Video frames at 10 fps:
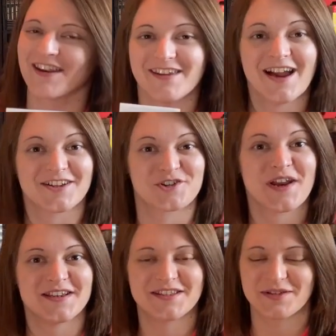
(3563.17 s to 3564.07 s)
And yeah, I
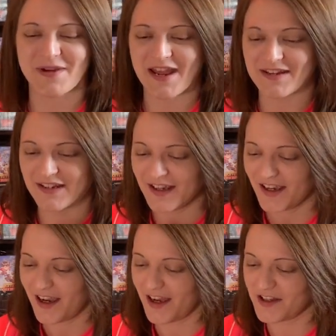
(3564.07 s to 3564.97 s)
traded them in.
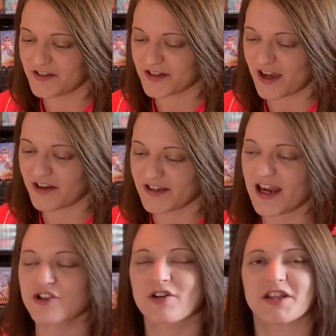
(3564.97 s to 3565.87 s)
And
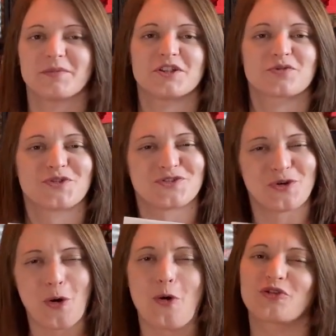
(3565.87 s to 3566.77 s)
yeah, I've traded them in towards
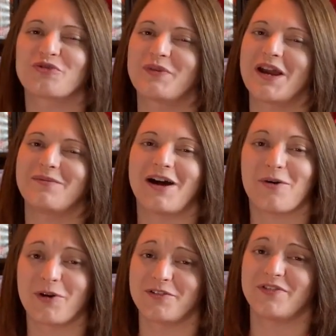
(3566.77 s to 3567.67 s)
an awesome game that
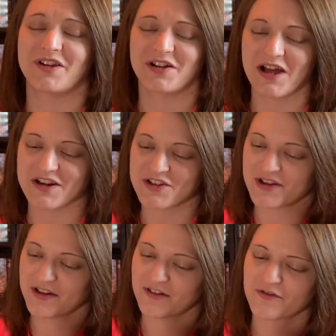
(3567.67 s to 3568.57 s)
I wanted for the
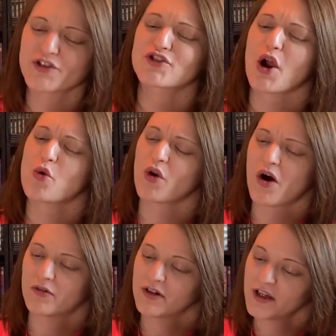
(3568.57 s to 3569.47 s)
collection for so
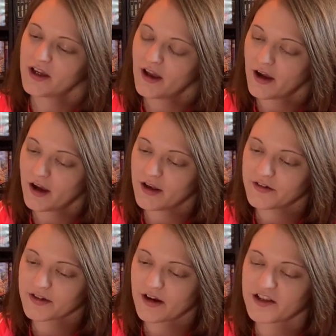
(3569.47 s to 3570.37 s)
long.
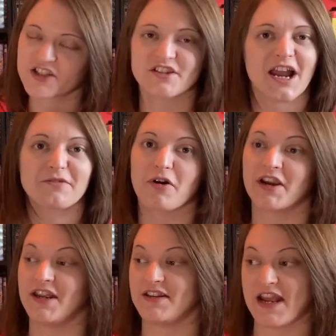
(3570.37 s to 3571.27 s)
and it's
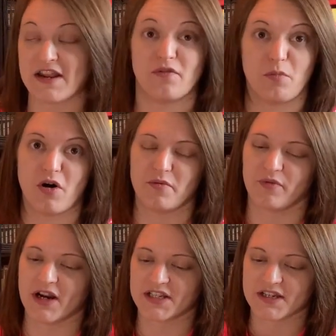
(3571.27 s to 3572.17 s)
skyrocketed even more in
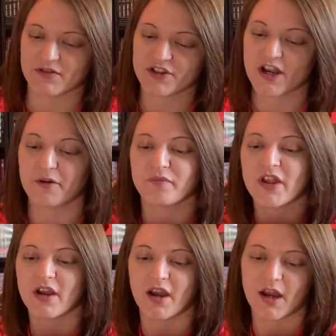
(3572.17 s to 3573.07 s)
price now. So
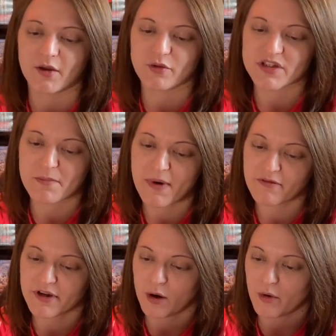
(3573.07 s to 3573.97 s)
there was a
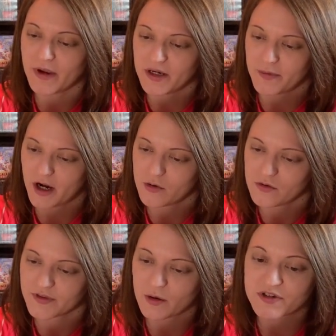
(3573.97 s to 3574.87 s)
Mario
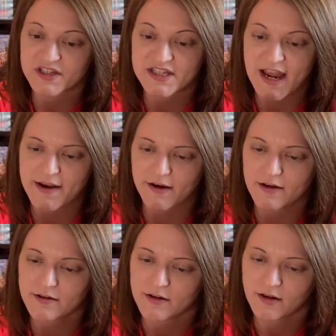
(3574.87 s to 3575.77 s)
amiibo, that was a tenner.